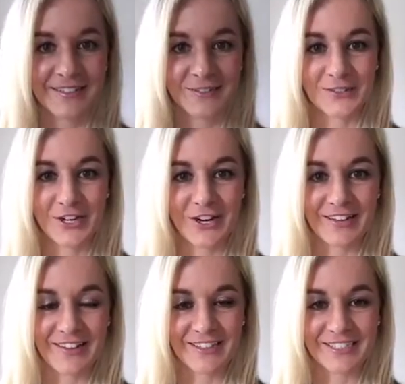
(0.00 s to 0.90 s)
Sorry,
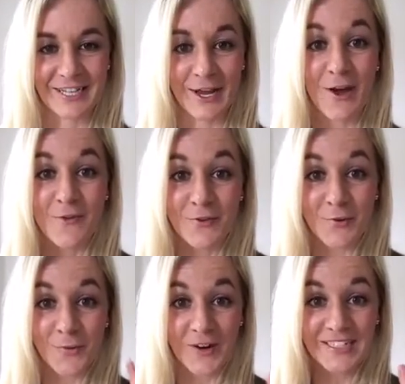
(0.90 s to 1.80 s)
I lost you. For
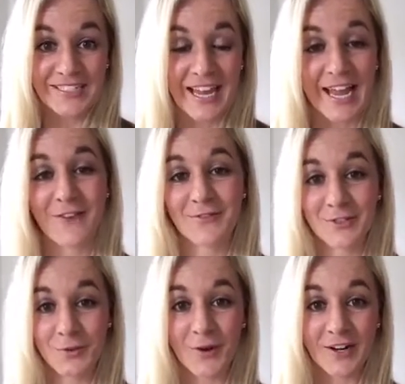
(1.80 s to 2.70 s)
one day, for
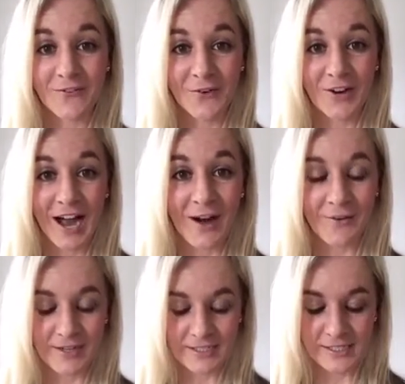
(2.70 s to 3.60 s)
24
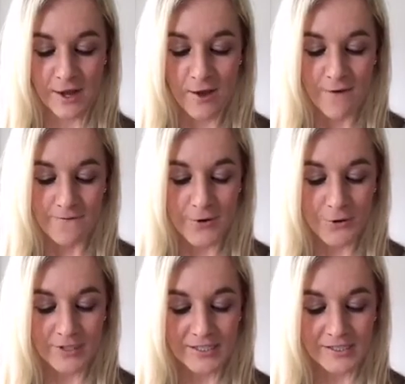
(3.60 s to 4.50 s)
hours,
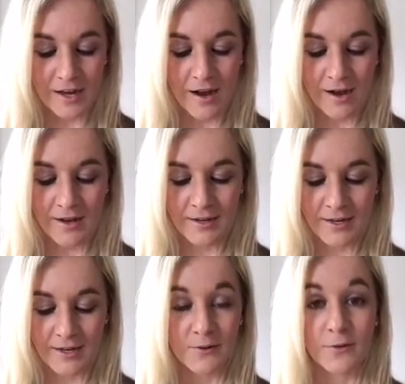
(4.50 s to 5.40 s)
focus
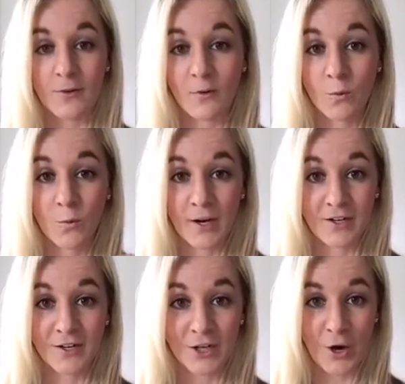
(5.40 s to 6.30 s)
on where
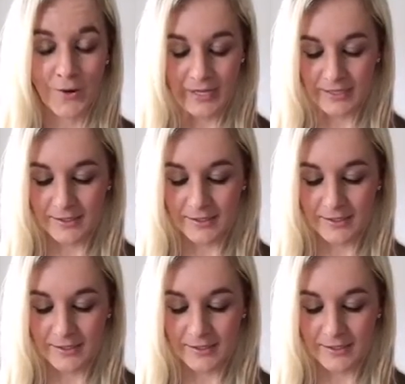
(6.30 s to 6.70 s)
you're going.